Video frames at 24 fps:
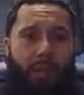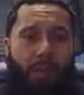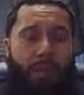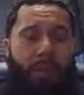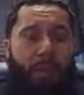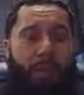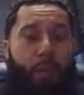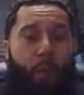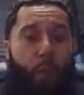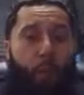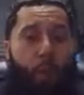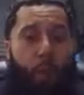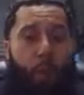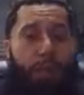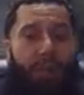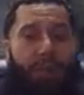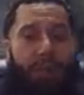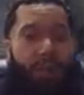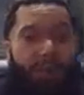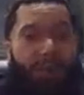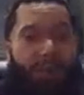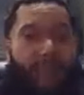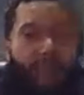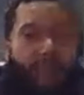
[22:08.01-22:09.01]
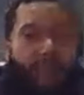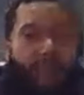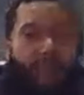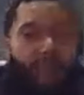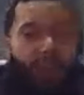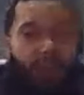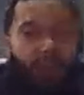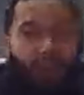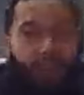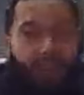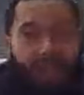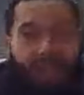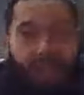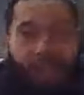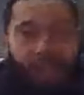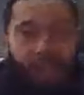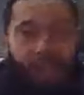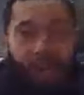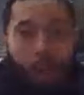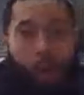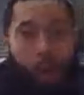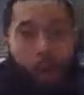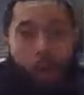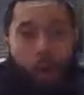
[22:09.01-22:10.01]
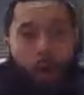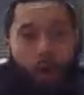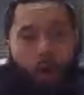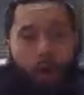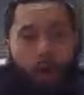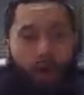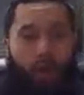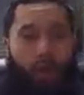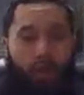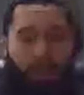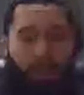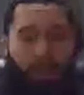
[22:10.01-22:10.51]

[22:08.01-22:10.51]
people are given average and below work.